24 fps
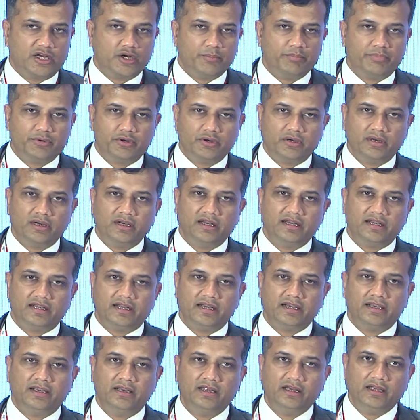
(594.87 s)

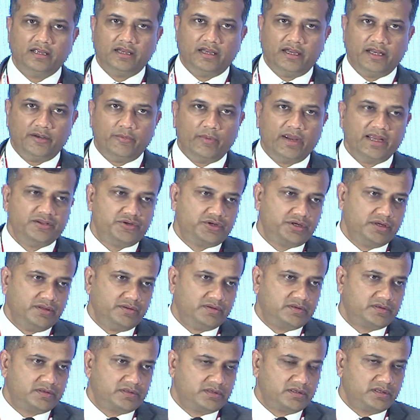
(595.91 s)
computer-related
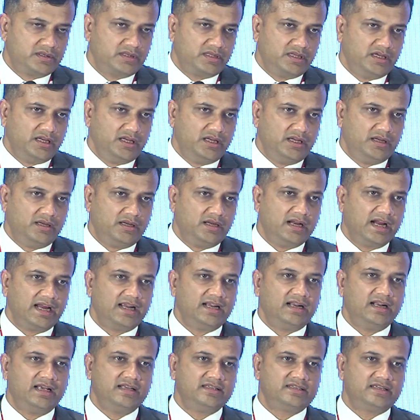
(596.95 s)
inventions, the
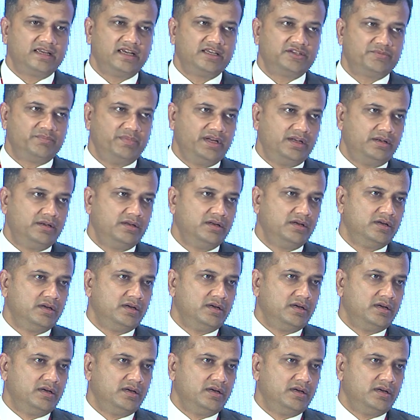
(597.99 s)
guidelines has been